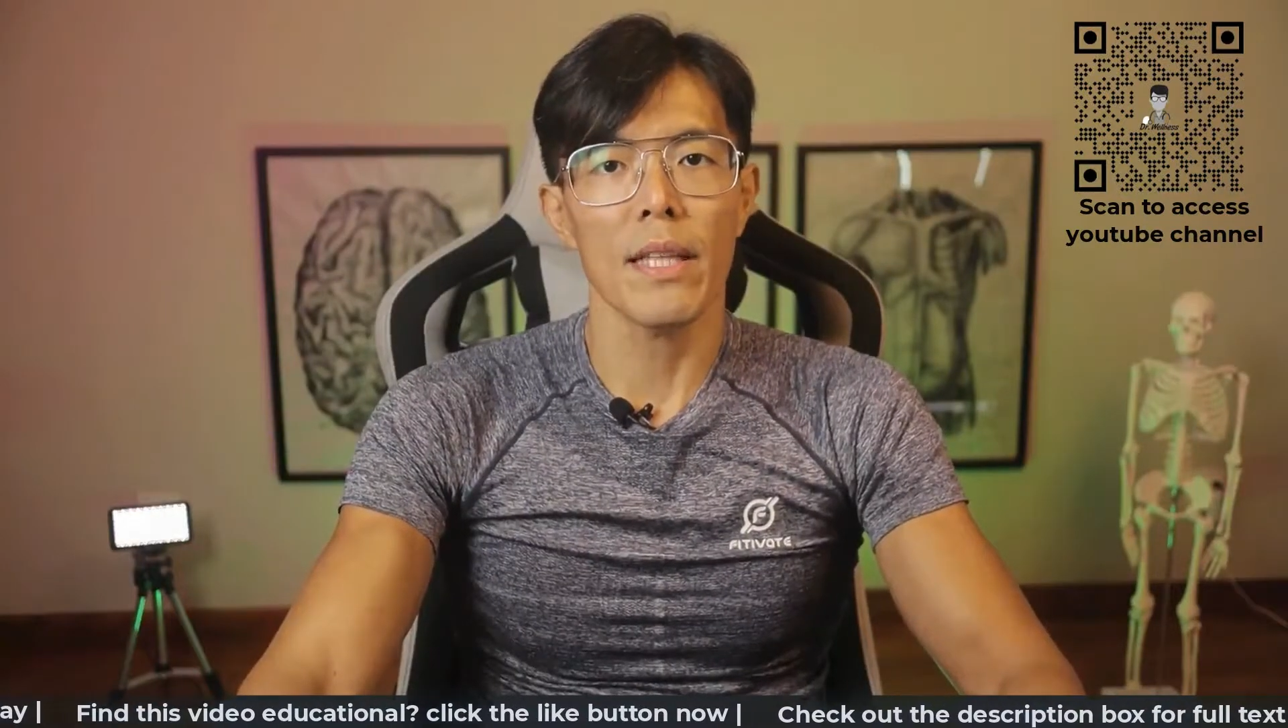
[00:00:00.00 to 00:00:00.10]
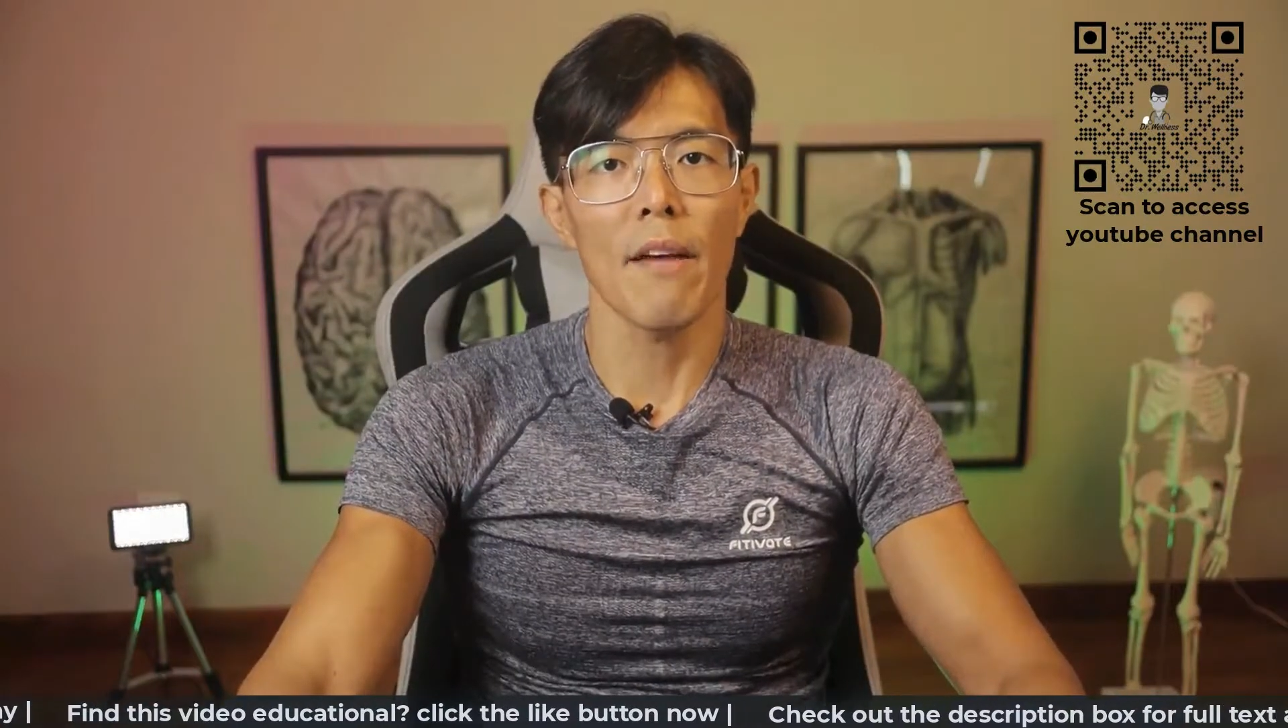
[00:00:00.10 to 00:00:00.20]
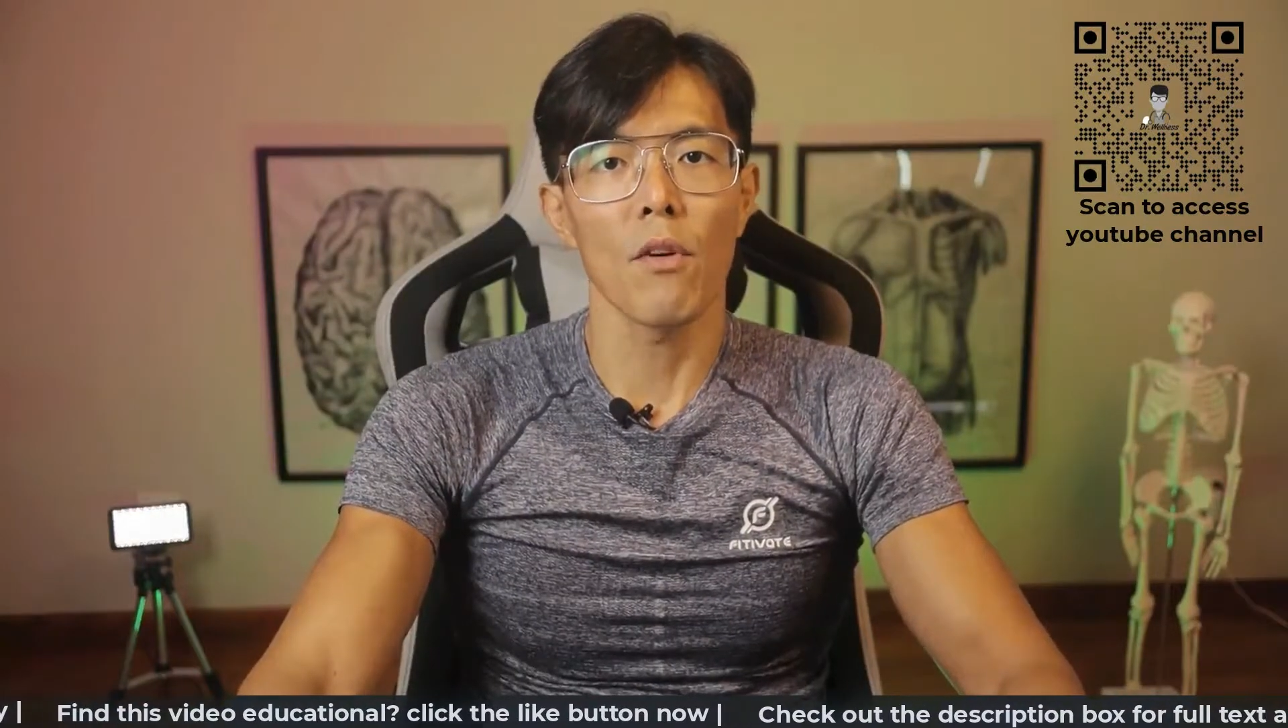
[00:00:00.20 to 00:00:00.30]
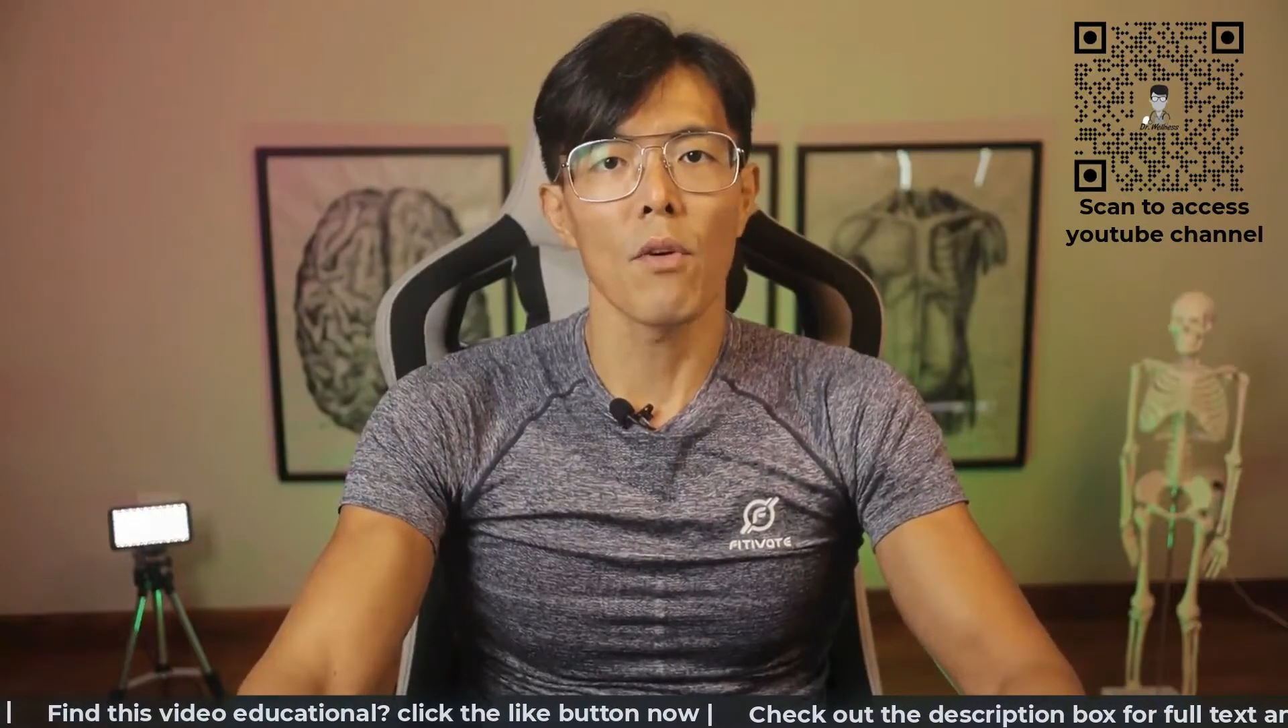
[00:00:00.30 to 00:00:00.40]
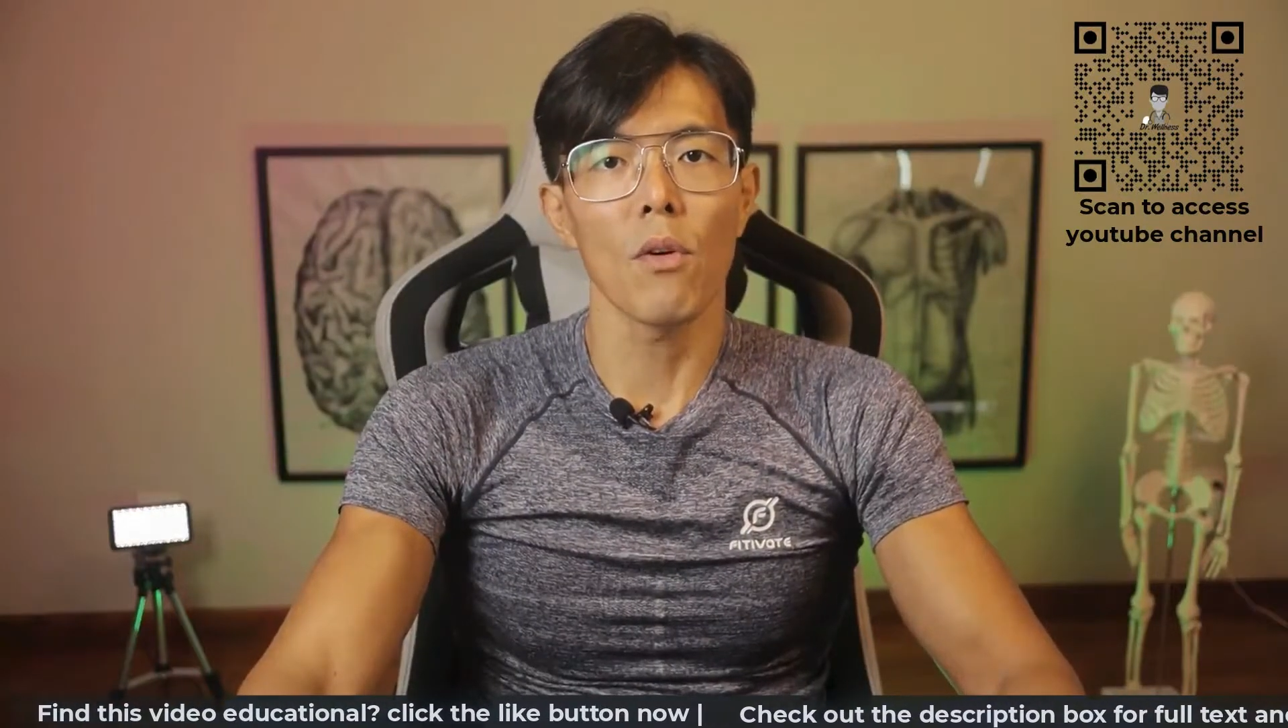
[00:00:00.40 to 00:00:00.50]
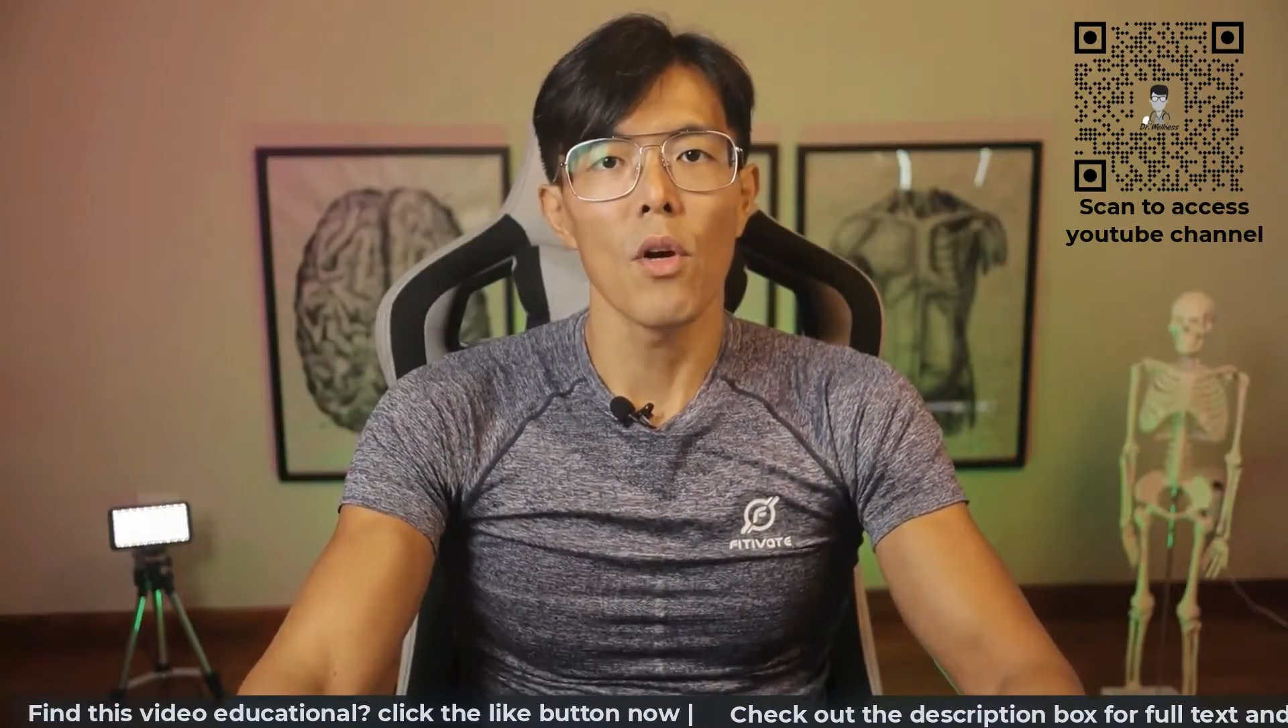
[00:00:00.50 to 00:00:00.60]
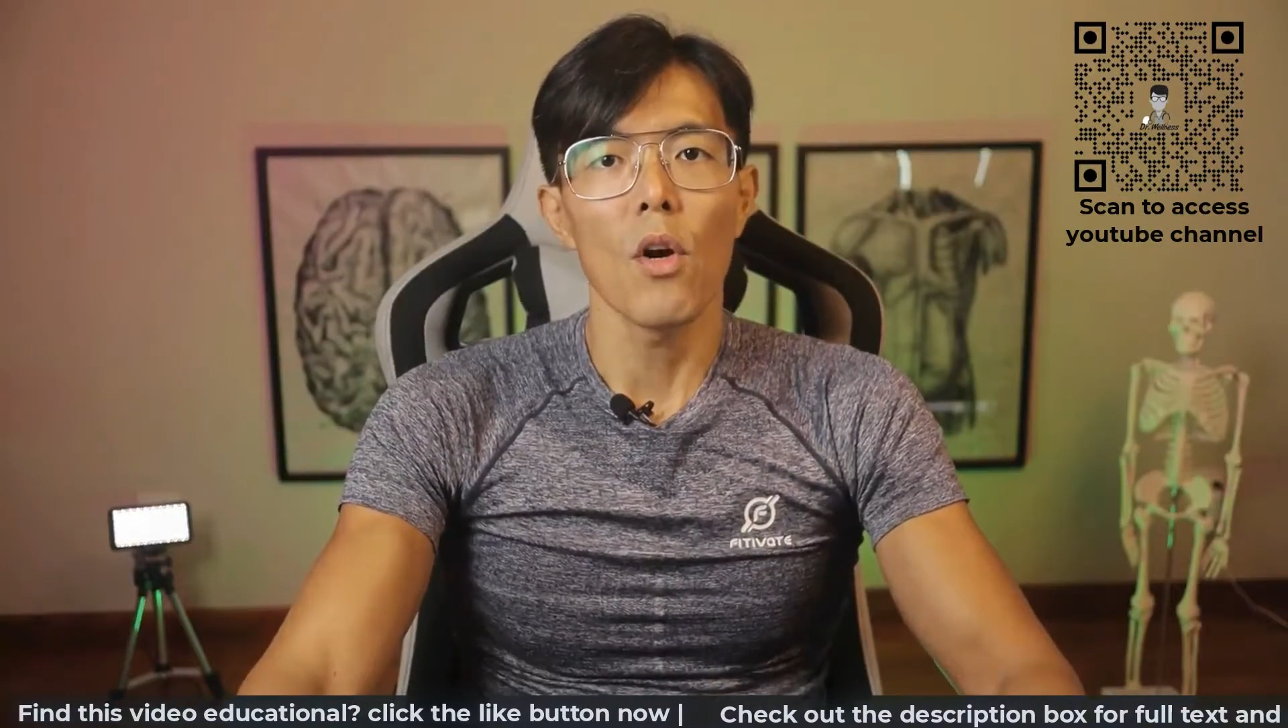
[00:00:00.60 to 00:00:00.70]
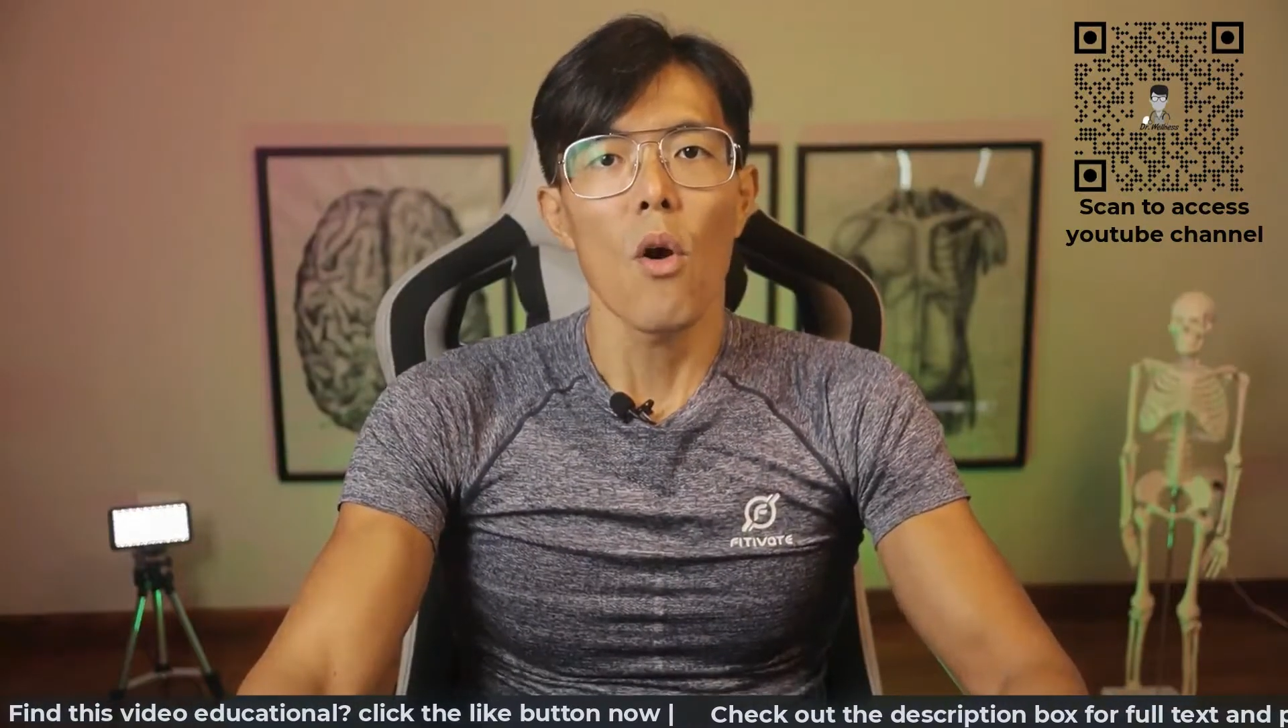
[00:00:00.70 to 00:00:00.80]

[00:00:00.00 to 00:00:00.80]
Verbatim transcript: level